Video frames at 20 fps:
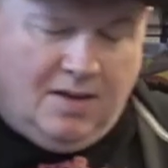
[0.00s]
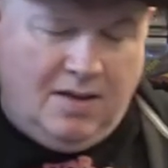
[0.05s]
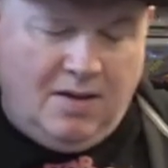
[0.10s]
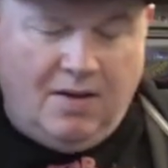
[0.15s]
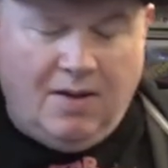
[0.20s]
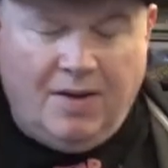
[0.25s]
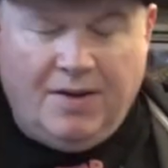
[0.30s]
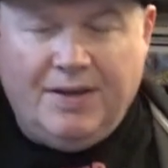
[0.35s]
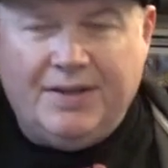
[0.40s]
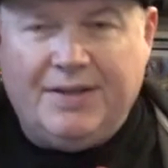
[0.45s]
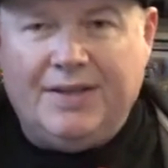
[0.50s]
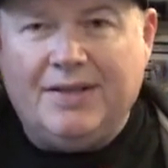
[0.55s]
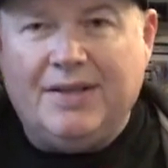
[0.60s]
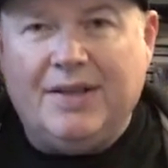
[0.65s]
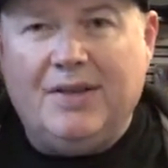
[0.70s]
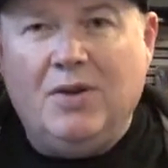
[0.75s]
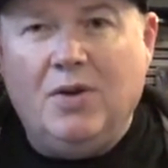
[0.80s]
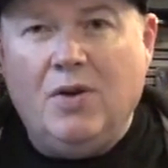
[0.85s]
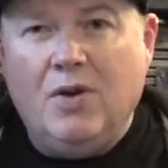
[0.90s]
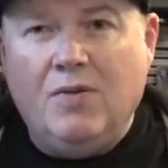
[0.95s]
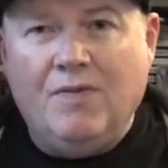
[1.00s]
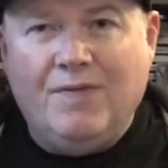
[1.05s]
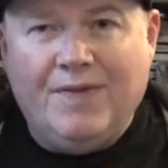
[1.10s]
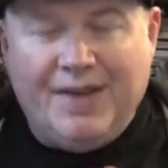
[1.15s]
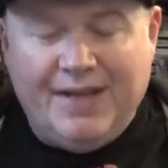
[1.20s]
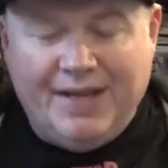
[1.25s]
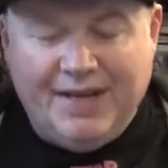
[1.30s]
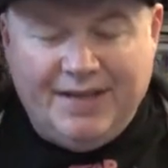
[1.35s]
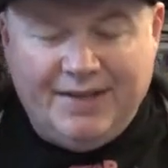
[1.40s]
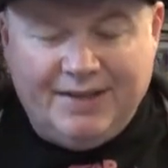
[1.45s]
Right, this is a new
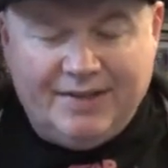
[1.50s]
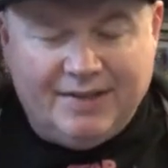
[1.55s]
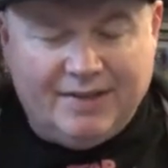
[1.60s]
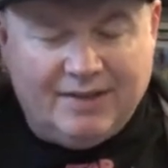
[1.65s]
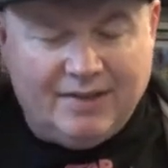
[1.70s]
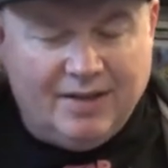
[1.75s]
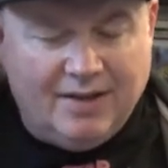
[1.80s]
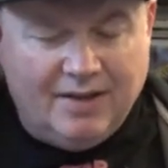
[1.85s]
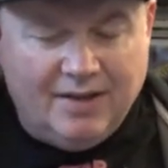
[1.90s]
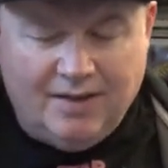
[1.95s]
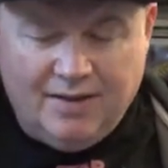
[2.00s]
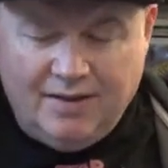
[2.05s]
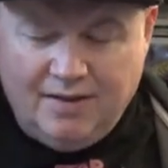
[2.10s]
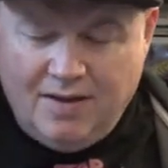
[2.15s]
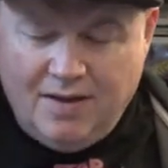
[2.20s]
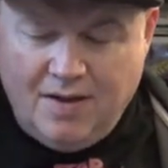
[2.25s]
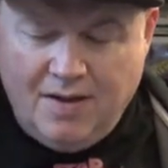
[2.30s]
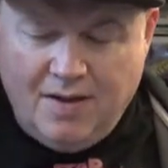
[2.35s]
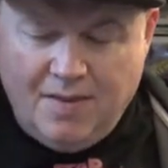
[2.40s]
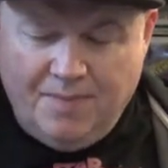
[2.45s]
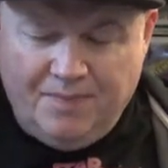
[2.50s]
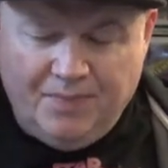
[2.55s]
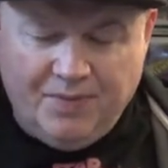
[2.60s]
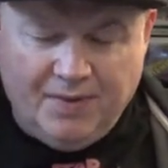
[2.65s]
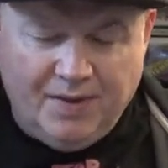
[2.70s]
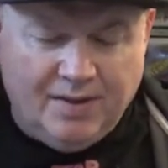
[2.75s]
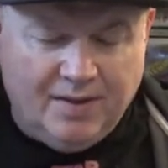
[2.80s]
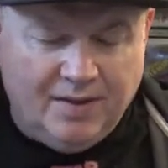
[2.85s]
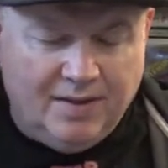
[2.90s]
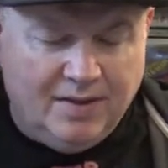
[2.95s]
release. I
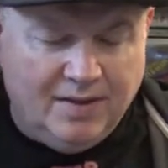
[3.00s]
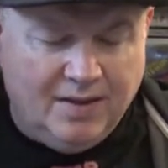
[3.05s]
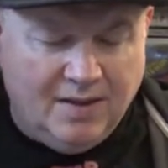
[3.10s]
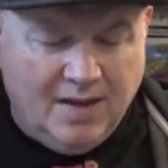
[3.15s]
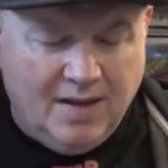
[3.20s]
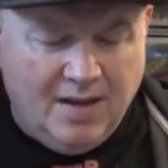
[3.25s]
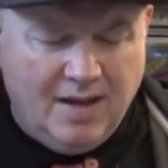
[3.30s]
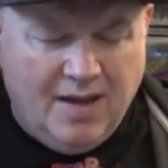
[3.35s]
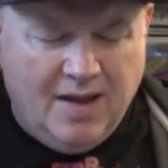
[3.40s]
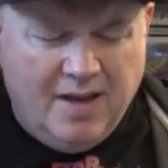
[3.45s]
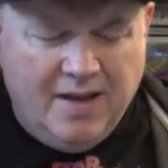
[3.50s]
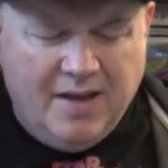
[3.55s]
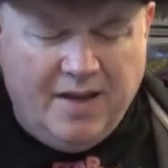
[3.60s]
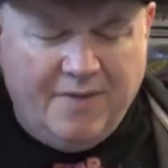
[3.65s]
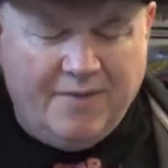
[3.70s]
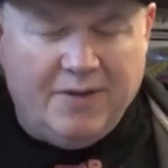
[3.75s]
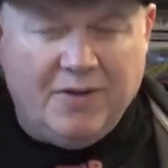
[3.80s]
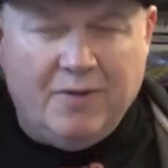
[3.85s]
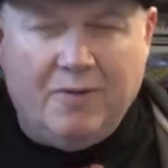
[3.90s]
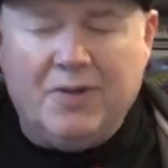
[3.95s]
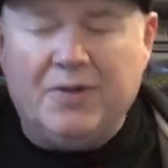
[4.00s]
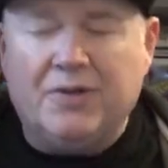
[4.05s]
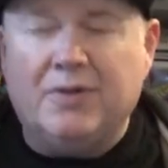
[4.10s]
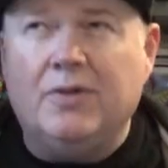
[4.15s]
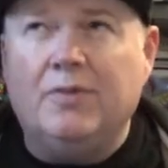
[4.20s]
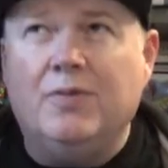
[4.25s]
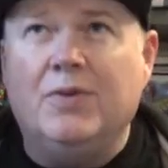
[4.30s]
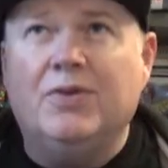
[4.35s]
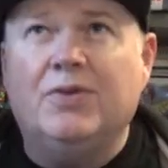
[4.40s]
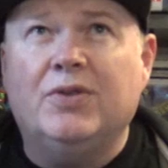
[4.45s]
think the
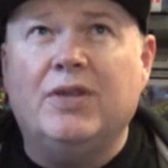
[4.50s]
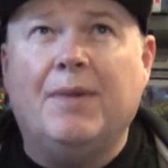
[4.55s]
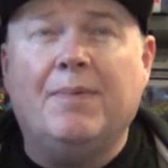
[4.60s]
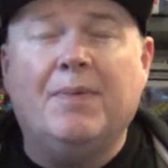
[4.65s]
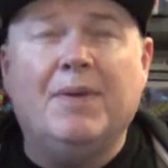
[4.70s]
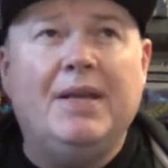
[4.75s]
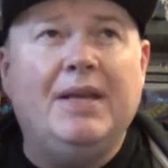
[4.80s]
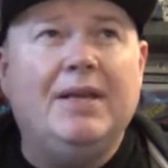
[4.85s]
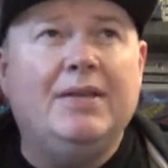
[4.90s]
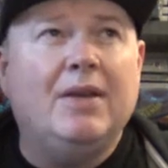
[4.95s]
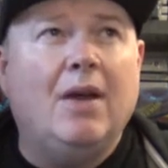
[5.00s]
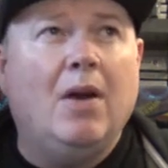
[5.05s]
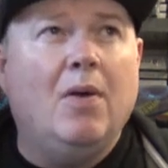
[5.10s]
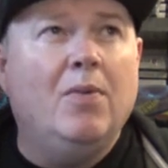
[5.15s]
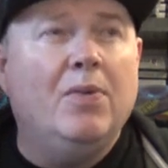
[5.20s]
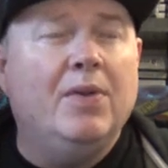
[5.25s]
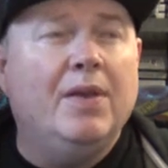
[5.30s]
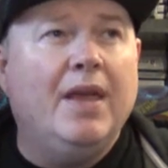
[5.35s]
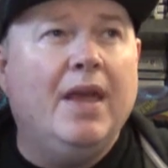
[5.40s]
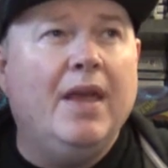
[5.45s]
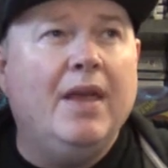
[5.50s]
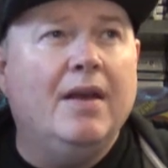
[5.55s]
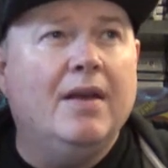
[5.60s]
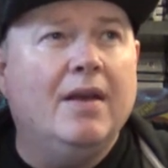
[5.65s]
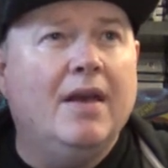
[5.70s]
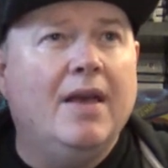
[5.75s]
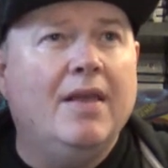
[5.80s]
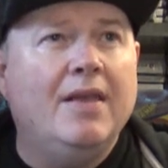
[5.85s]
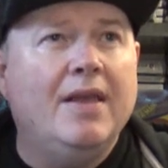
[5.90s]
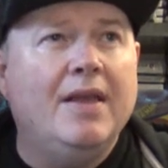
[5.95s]
original was Japanese only,
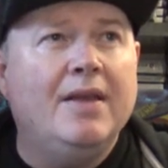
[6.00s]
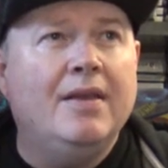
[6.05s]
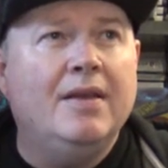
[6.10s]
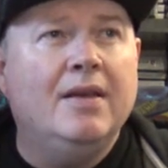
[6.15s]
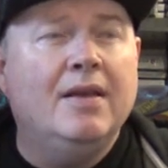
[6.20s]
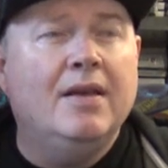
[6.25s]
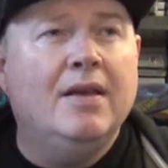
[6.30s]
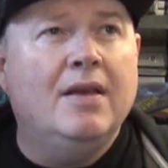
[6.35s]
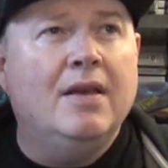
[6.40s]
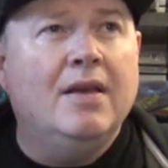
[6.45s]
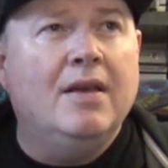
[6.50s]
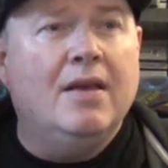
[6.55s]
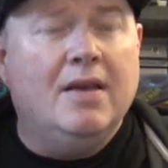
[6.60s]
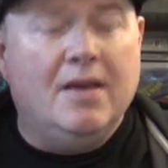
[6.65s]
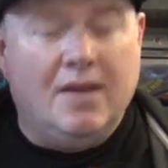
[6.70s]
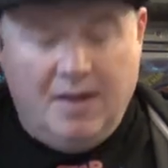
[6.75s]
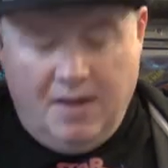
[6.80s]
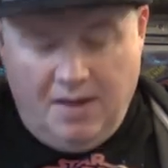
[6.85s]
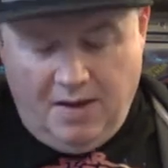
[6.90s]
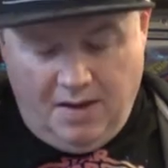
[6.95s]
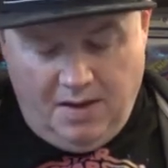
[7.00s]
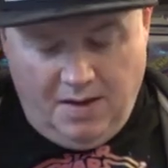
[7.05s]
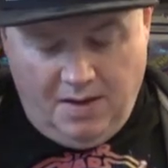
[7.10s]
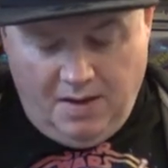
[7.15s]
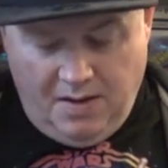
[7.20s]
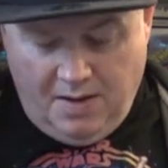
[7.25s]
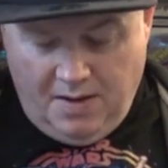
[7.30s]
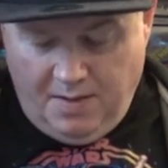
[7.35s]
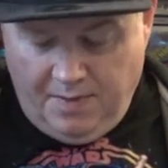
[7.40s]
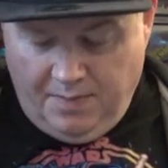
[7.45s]
and then
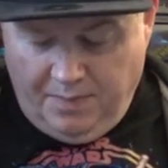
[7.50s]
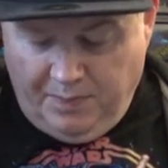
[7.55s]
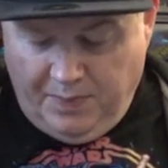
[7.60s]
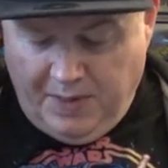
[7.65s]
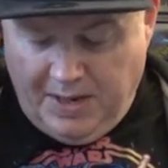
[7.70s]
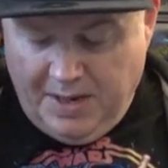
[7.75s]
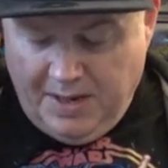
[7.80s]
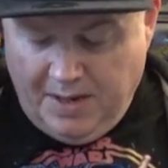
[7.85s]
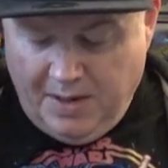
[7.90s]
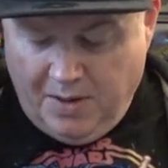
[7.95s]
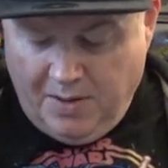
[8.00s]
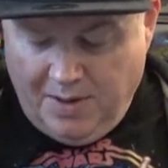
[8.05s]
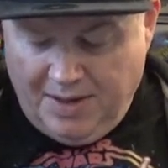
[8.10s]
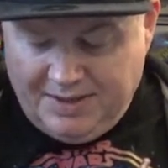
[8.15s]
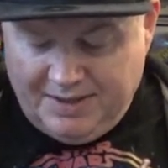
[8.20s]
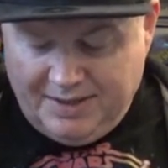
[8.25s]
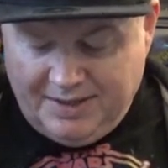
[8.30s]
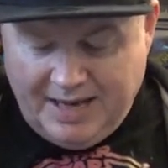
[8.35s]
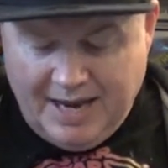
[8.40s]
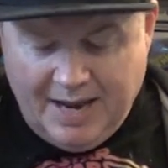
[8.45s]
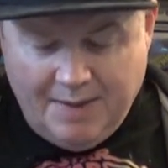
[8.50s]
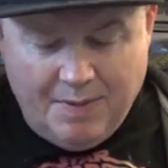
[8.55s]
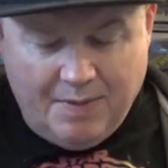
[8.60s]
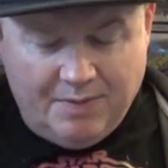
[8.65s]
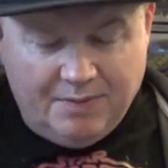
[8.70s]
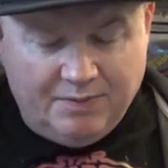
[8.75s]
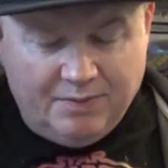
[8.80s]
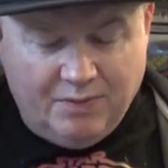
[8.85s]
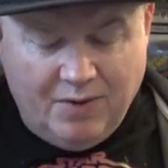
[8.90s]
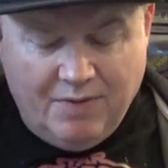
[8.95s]
Pico
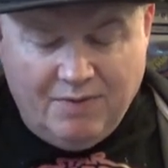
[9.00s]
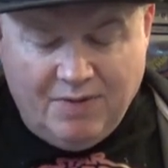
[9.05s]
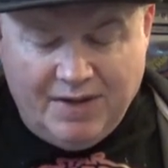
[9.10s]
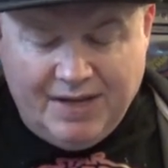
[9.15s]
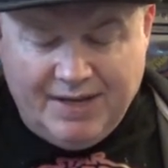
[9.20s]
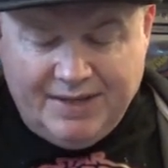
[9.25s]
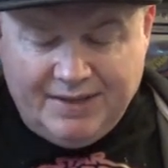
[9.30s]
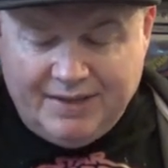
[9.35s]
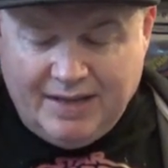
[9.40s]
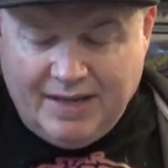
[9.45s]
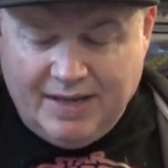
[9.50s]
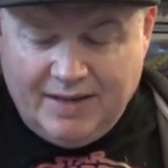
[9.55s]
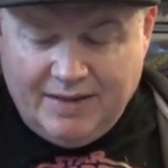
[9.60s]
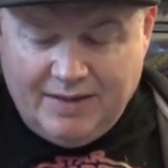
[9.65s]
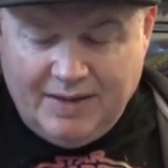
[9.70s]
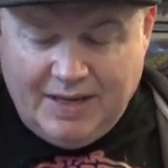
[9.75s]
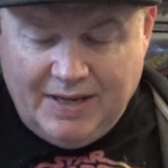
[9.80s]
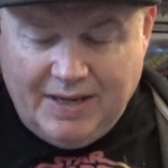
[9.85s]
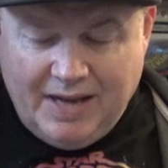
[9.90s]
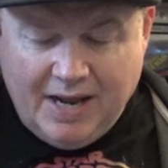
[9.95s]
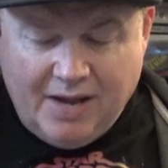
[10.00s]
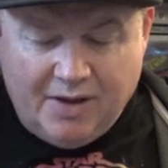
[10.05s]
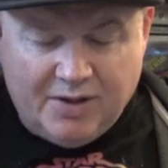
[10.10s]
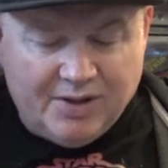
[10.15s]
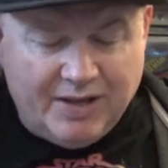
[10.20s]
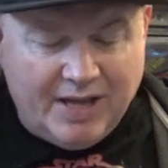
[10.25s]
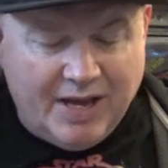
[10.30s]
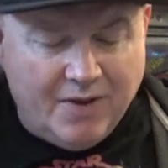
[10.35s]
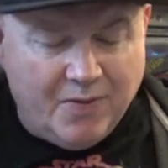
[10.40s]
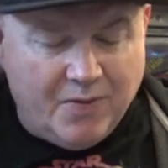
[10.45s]
Entertainment re-released it in
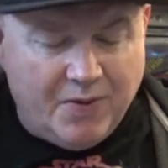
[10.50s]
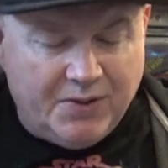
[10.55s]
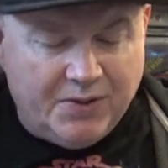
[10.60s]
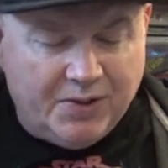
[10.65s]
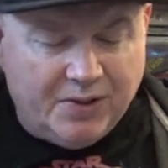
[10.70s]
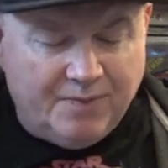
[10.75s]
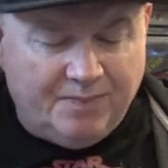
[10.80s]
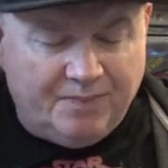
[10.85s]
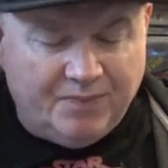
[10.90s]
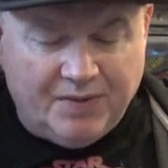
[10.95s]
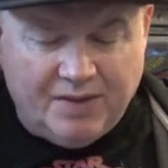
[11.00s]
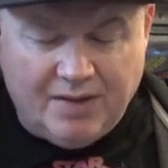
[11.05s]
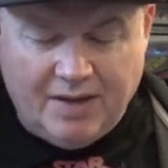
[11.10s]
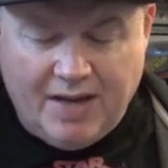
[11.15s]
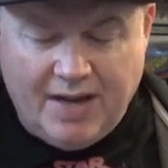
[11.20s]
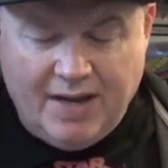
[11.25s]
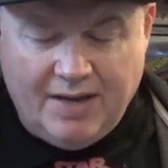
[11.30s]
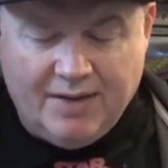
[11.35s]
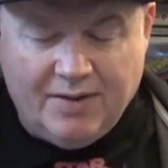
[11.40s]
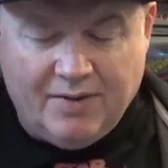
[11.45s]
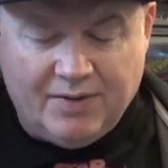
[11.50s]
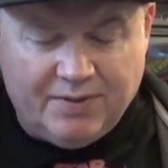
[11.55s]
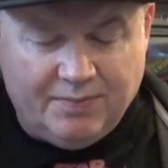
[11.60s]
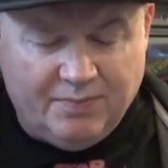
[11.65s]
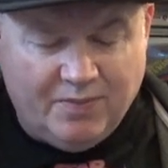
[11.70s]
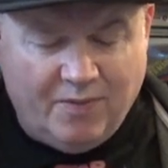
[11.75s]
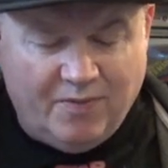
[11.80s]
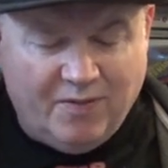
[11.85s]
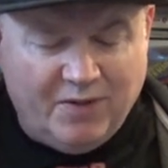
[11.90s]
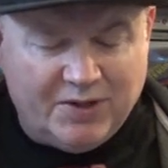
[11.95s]
English language, and there were
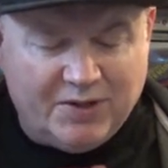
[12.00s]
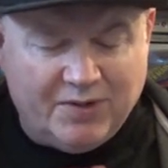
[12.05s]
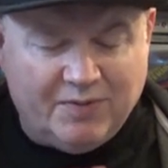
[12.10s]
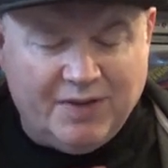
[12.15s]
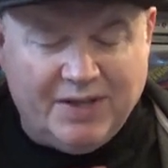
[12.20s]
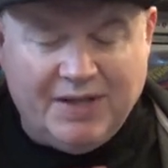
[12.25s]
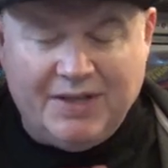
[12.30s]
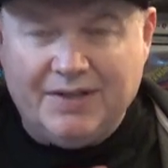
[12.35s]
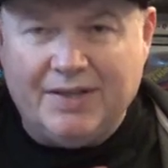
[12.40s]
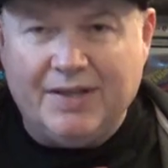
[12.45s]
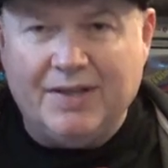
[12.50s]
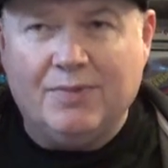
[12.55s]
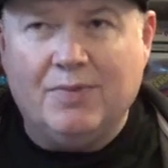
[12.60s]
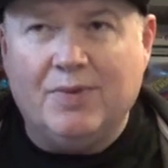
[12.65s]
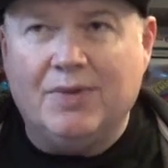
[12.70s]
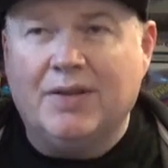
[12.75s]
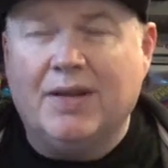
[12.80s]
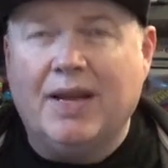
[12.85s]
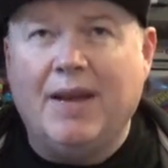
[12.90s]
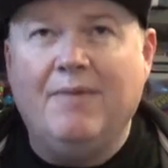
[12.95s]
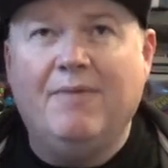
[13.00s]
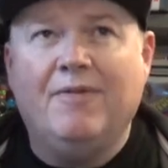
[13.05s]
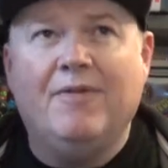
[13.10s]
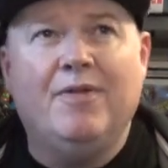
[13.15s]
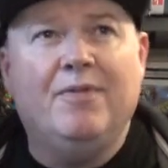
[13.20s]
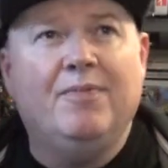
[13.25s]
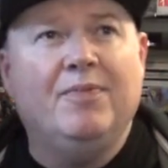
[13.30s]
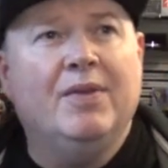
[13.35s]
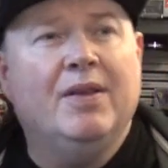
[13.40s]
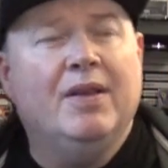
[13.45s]
some official releases which came
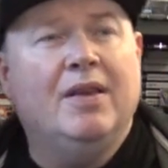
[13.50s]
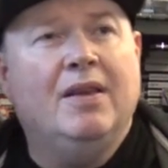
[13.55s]
from